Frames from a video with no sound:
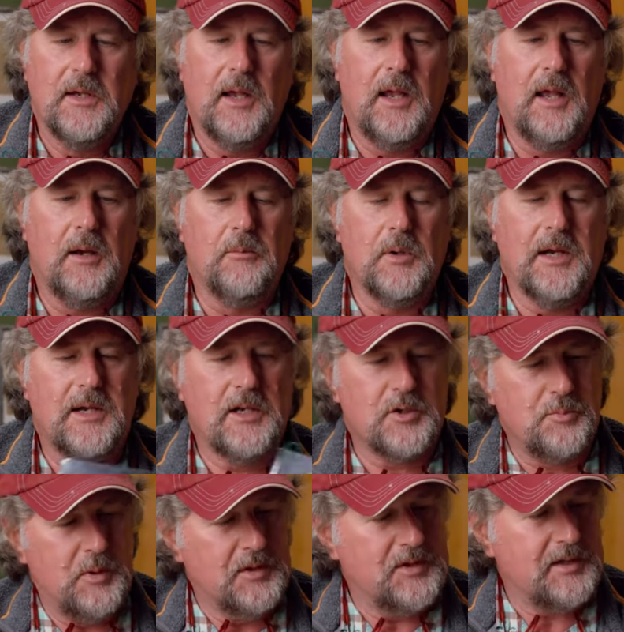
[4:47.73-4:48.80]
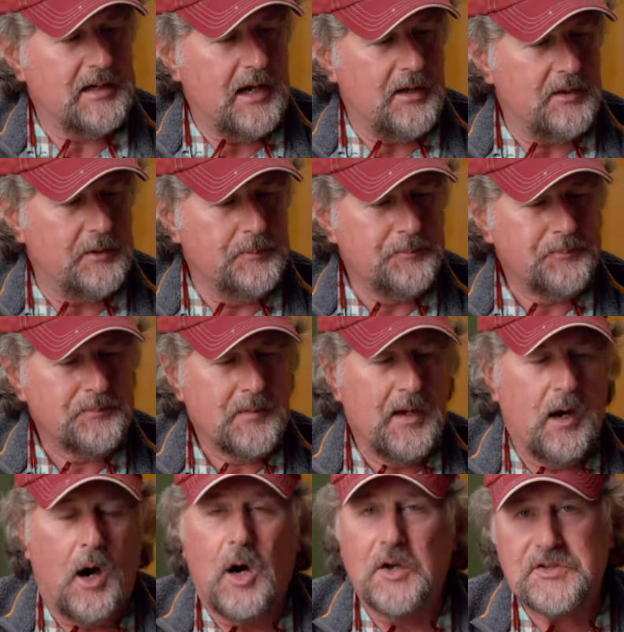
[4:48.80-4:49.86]
And Rick has put together
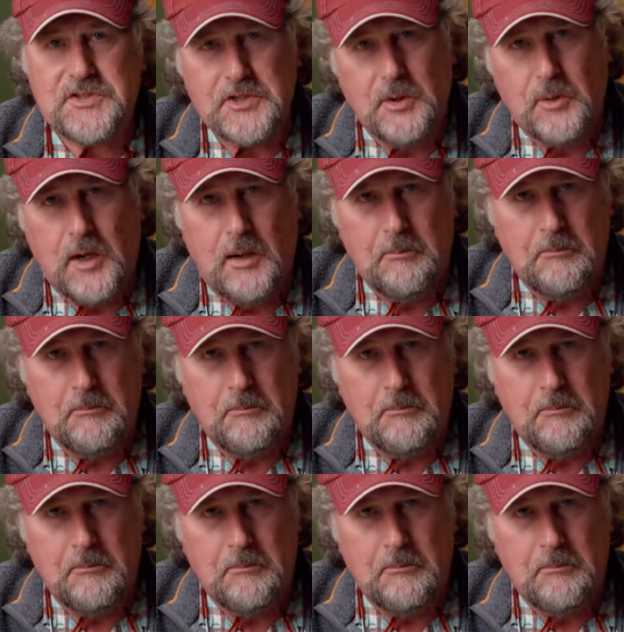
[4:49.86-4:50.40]
Also, a